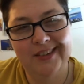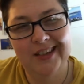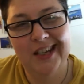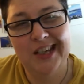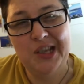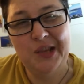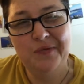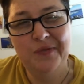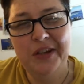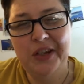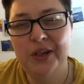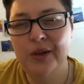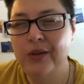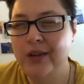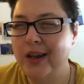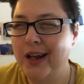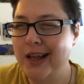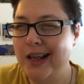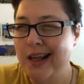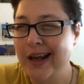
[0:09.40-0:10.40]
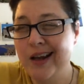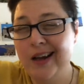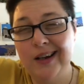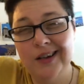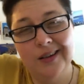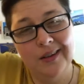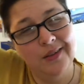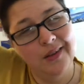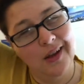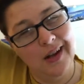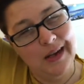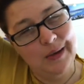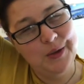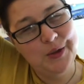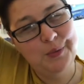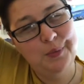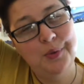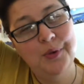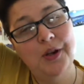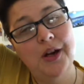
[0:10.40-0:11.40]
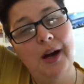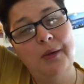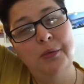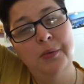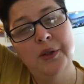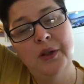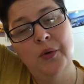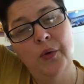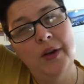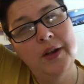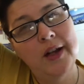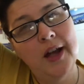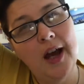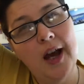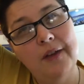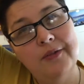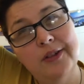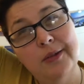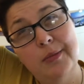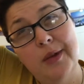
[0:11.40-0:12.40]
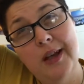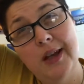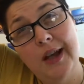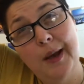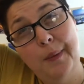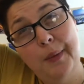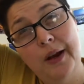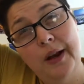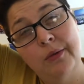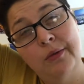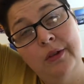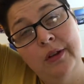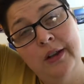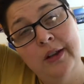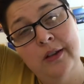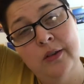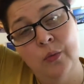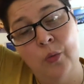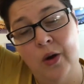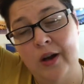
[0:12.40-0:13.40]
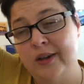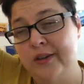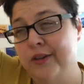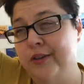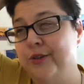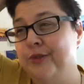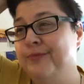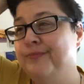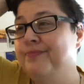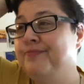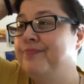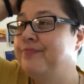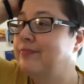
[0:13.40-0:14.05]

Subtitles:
it's a video that I kind of thought I was probably going to have to make, but I really didn't want to.